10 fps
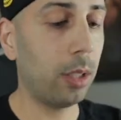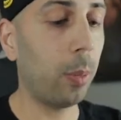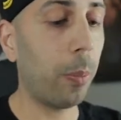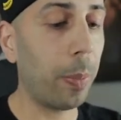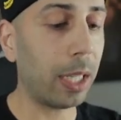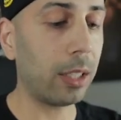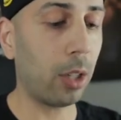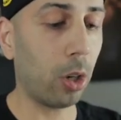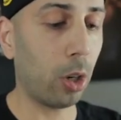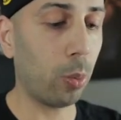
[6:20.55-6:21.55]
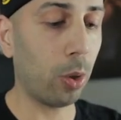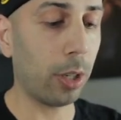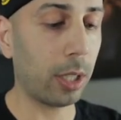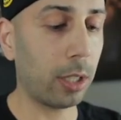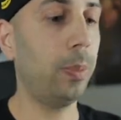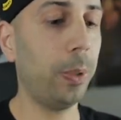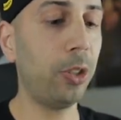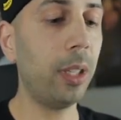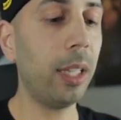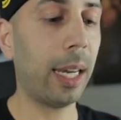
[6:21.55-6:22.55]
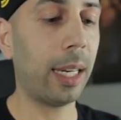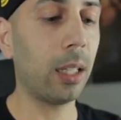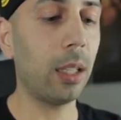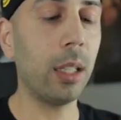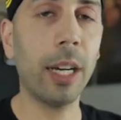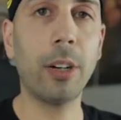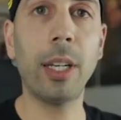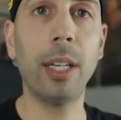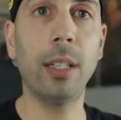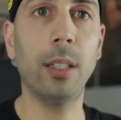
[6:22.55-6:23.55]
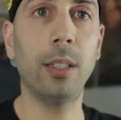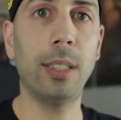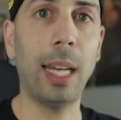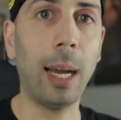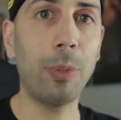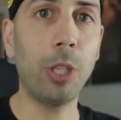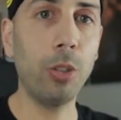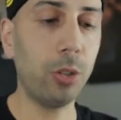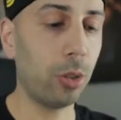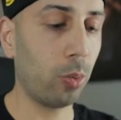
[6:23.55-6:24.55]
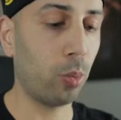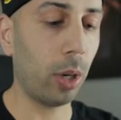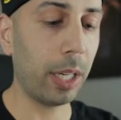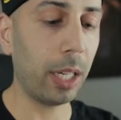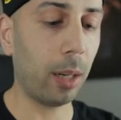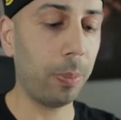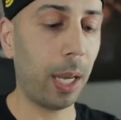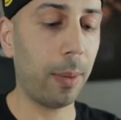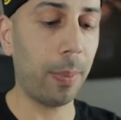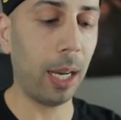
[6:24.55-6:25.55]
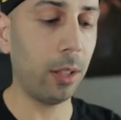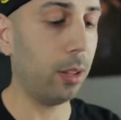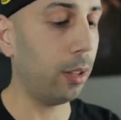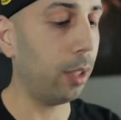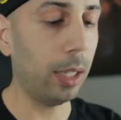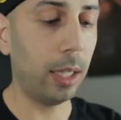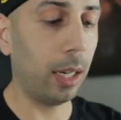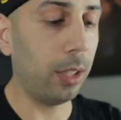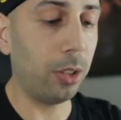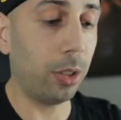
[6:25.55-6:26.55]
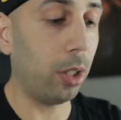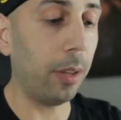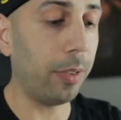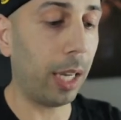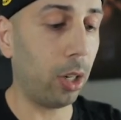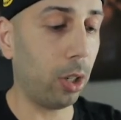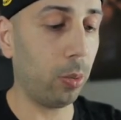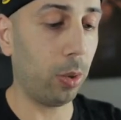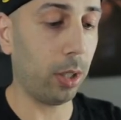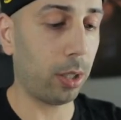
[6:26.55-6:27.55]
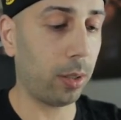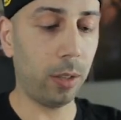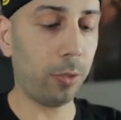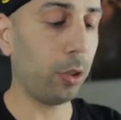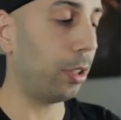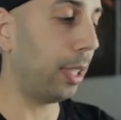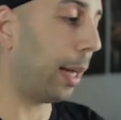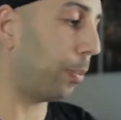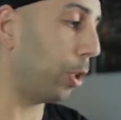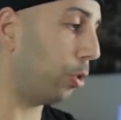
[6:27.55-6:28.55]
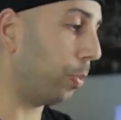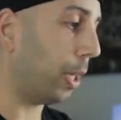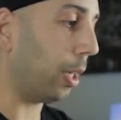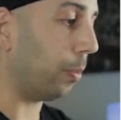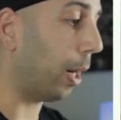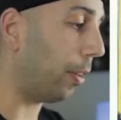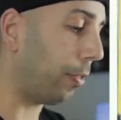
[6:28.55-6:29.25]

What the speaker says: Some amazing artwork, especially that Galarian Zapdos running up that mountain. I just love that artwork. And of course, Zapdos being my